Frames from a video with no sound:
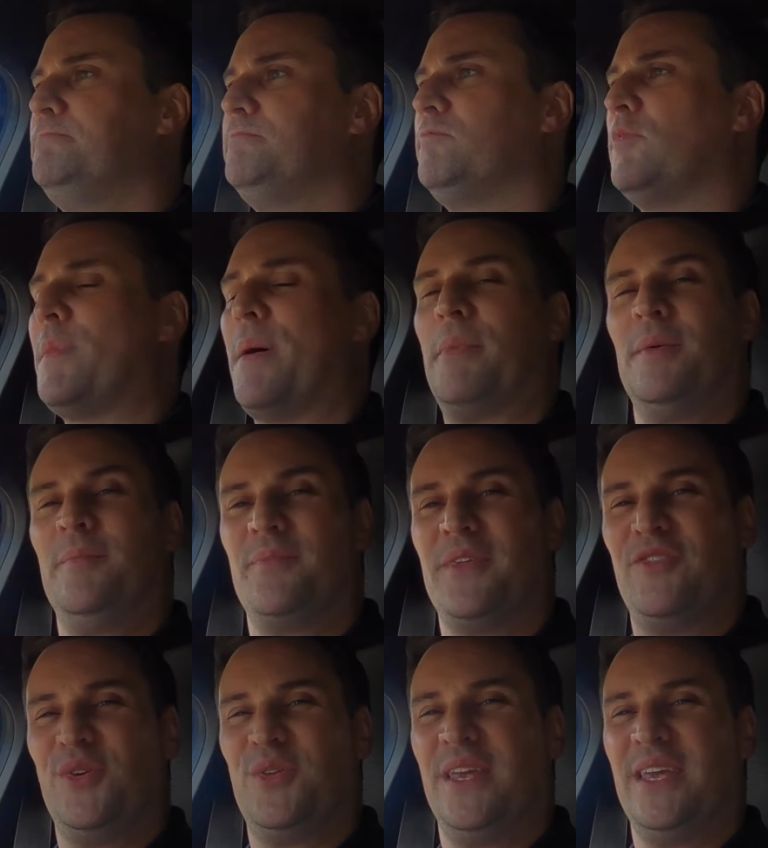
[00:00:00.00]
Remember, if
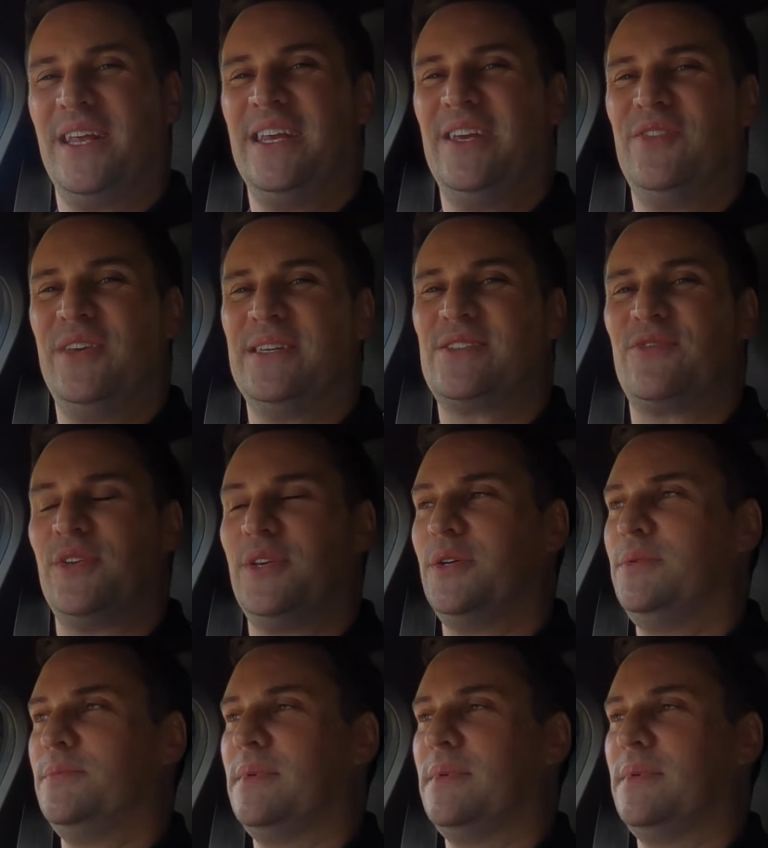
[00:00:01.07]
you think an EV is for you,